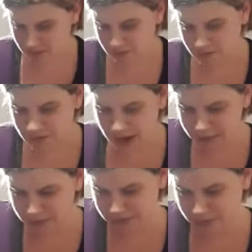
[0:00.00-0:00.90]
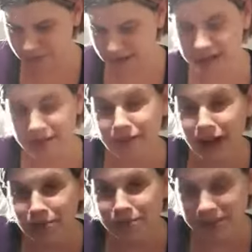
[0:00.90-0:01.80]
on wraps, breaking in
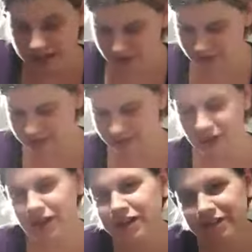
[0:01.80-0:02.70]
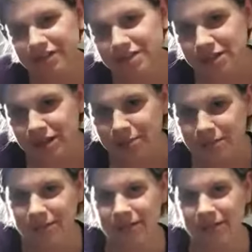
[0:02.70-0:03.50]
wraps, and I'll see if I can answer them.